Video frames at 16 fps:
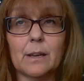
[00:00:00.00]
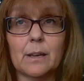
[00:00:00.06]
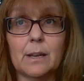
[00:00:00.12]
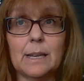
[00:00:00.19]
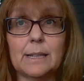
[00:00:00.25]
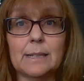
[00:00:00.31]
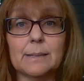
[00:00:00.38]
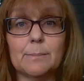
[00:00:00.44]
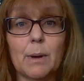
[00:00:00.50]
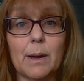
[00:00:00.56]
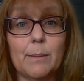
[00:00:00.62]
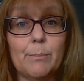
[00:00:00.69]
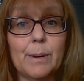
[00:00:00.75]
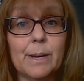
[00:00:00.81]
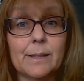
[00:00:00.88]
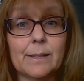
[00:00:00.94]
it's my
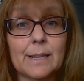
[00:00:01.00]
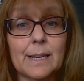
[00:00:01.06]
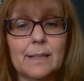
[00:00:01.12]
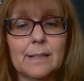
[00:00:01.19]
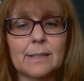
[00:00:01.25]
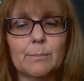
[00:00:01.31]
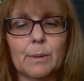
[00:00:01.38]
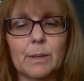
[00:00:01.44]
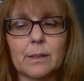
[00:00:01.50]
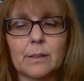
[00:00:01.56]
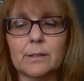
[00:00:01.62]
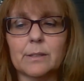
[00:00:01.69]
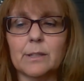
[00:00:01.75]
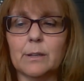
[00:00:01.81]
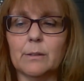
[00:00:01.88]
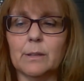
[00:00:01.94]
birthday this month,
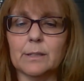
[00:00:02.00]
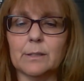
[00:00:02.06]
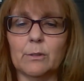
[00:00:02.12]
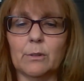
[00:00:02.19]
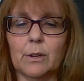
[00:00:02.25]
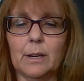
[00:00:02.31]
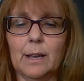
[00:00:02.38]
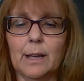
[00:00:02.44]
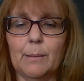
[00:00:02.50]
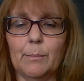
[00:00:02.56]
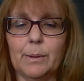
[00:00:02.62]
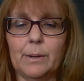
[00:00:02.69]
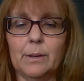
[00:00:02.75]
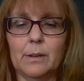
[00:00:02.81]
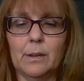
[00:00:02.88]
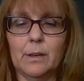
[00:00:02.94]
so that's not going
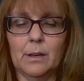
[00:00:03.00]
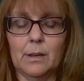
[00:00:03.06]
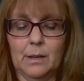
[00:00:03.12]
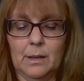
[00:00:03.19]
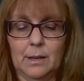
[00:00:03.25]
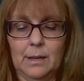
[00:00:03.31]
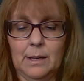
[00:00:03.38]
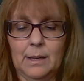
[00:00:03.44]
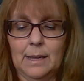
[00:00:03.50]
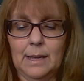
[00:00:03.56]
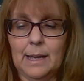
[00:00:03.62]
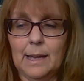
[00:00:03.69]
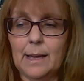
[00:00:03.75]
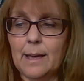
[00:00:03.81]
to